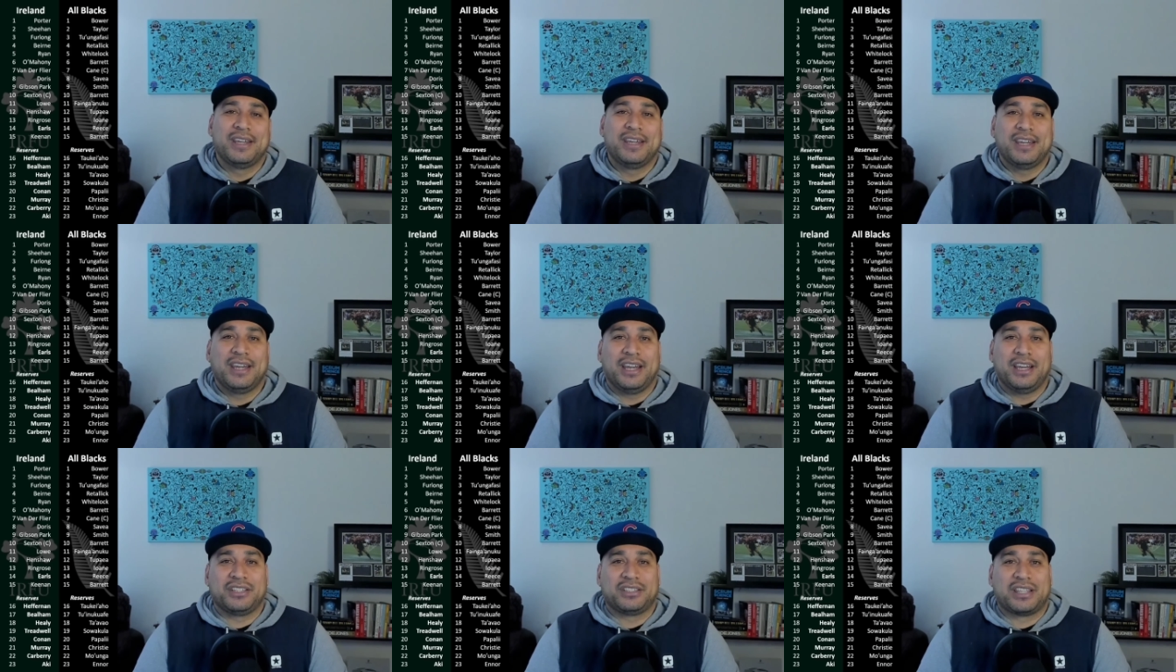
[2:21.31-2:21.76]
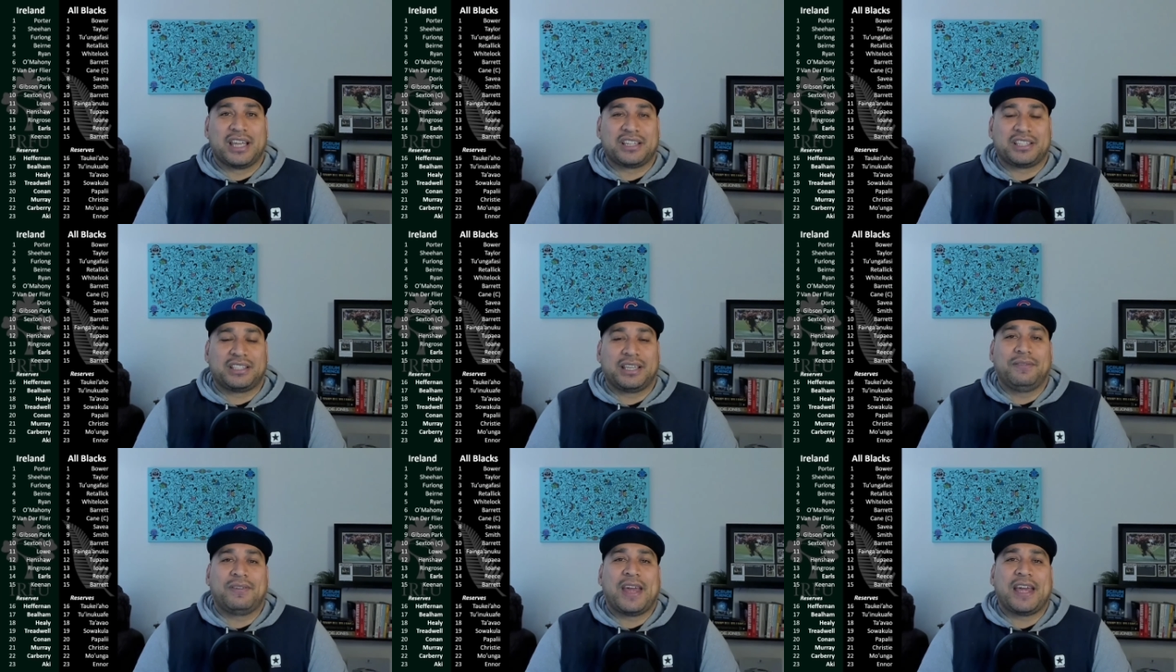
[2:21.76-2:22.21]
is that
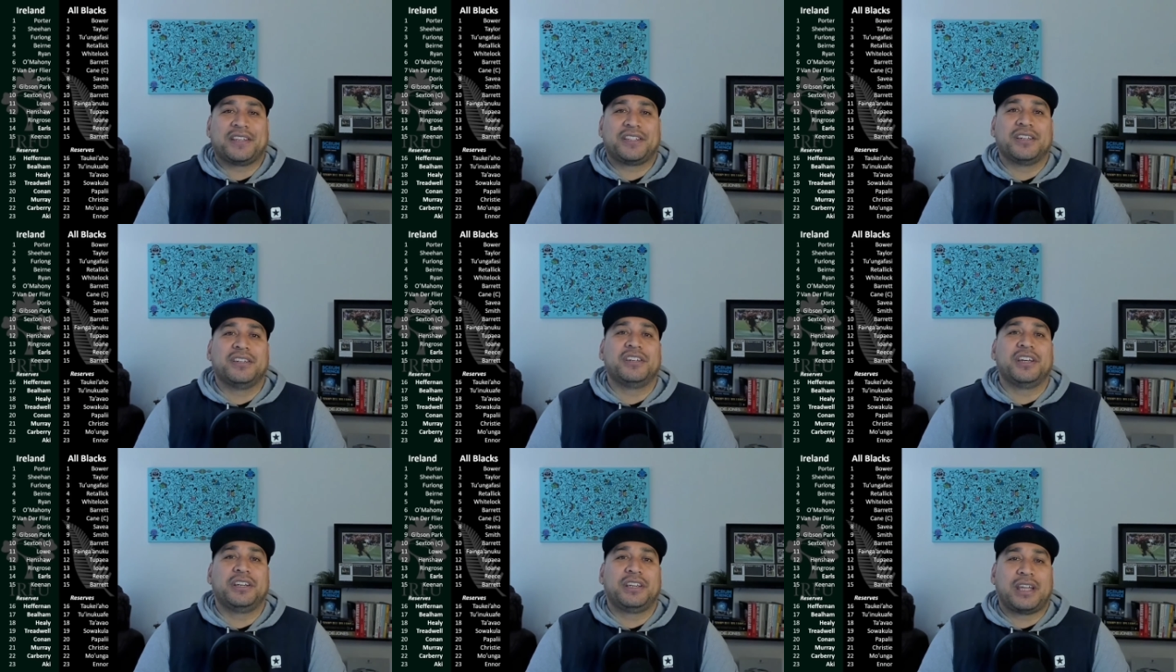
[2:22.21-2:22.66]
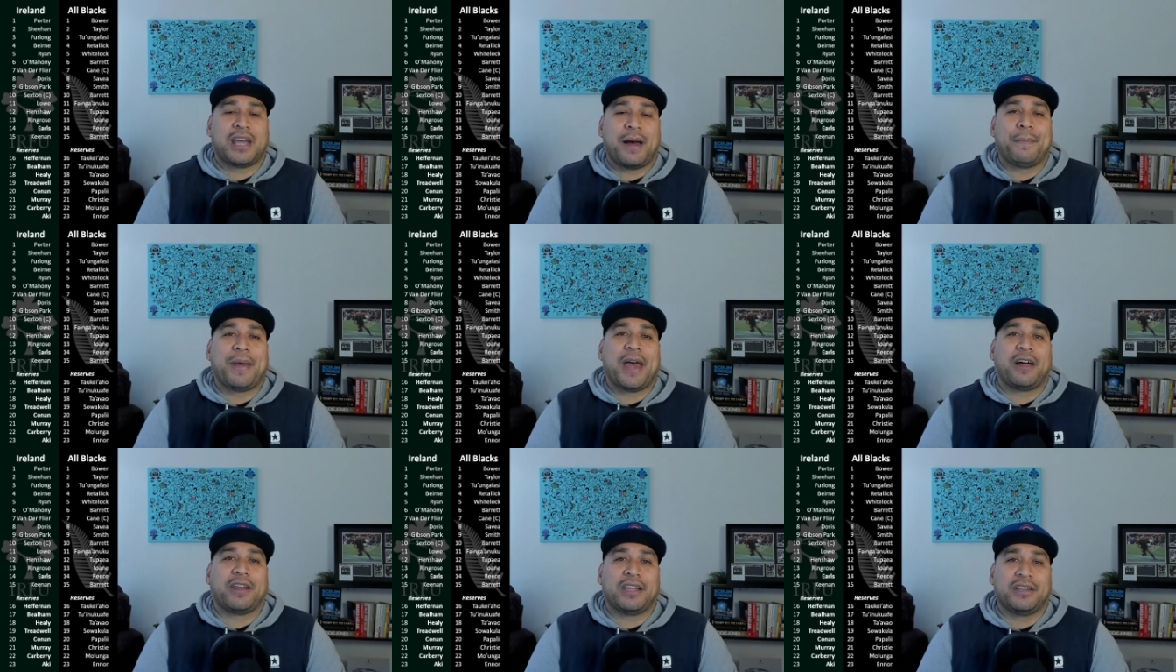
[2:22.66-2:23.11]
Steve Hansen did come
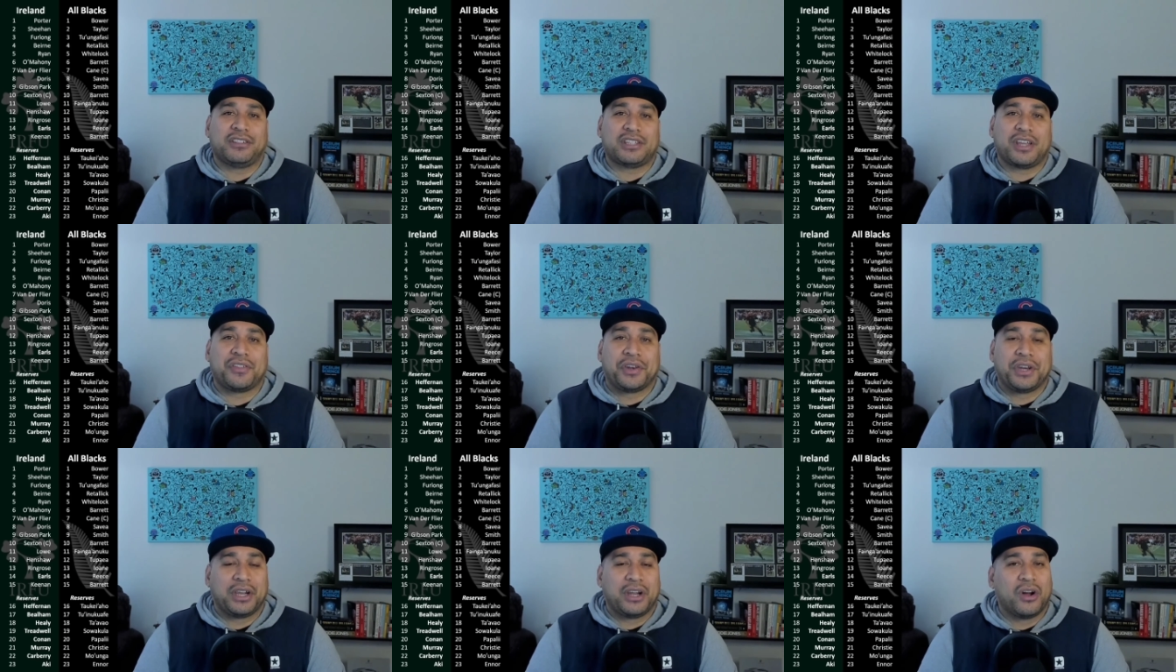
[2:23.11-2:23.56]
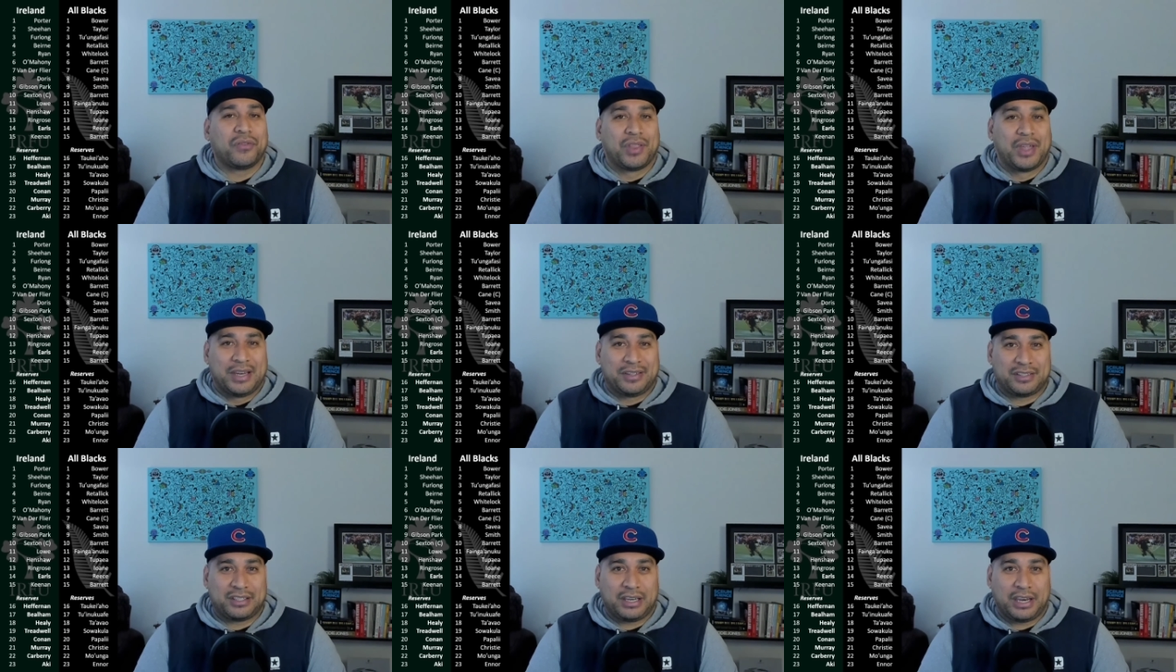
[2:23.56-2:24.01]
out and say that he got
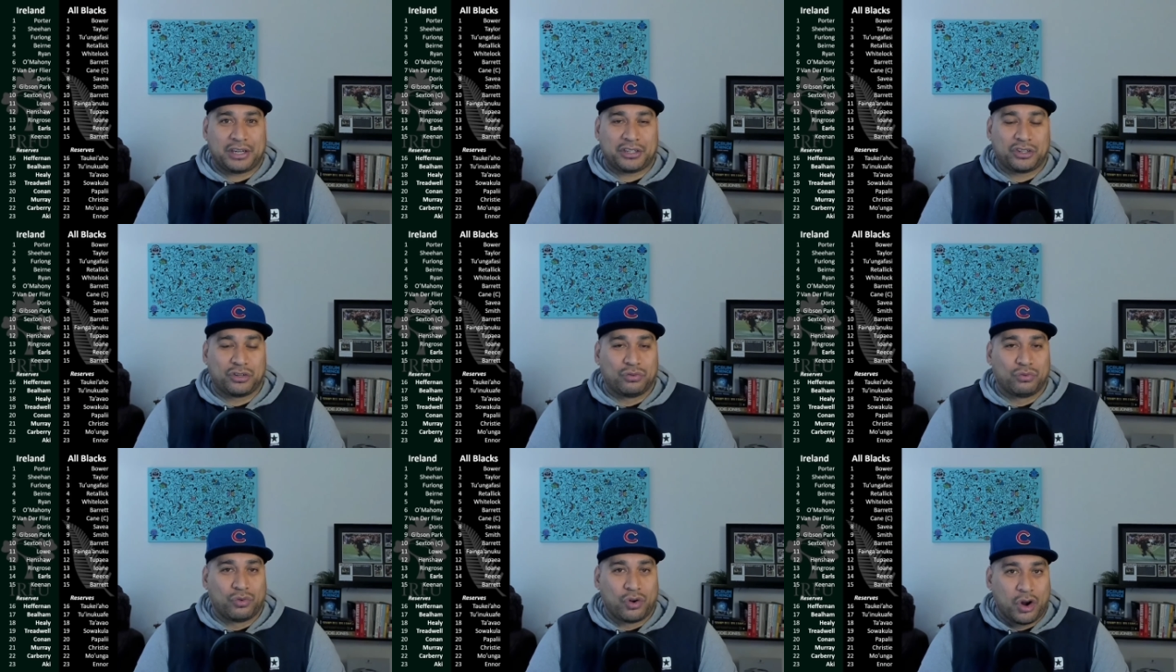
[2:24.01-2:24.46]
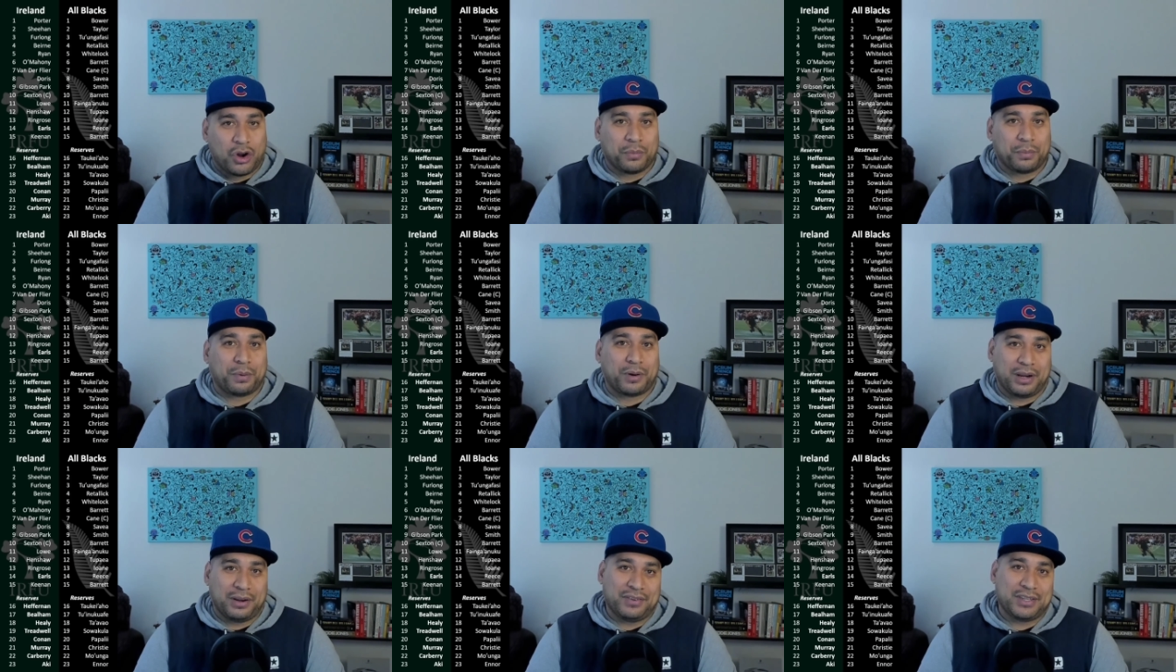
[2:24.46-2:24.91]
that selection wrong
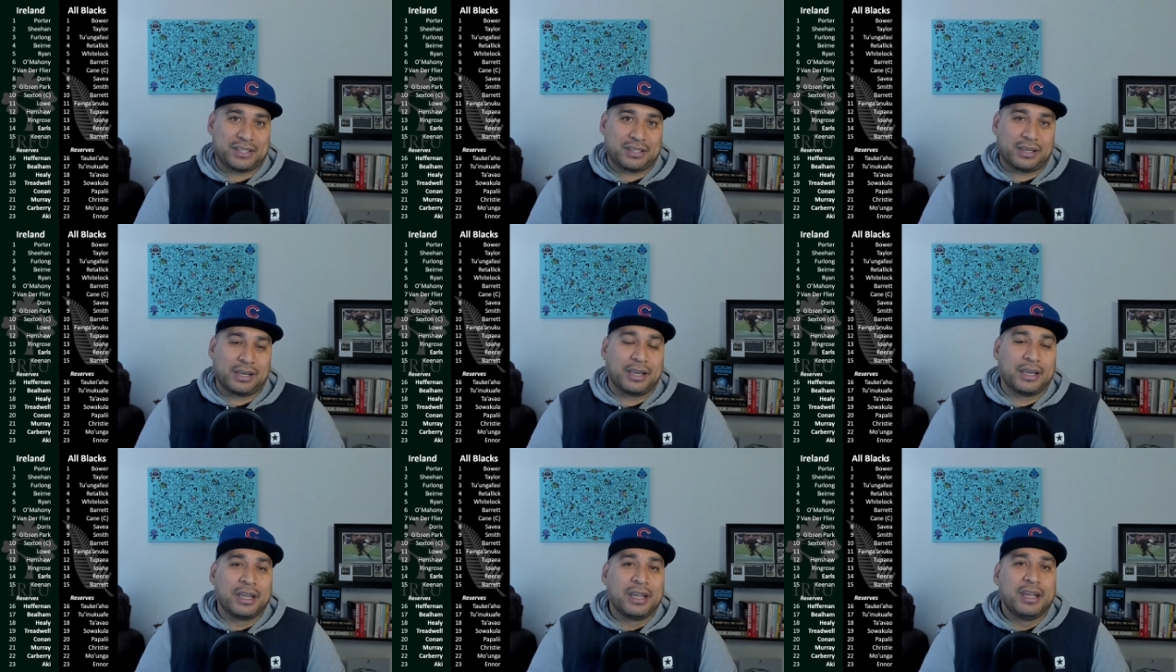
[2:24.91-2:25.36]
previously.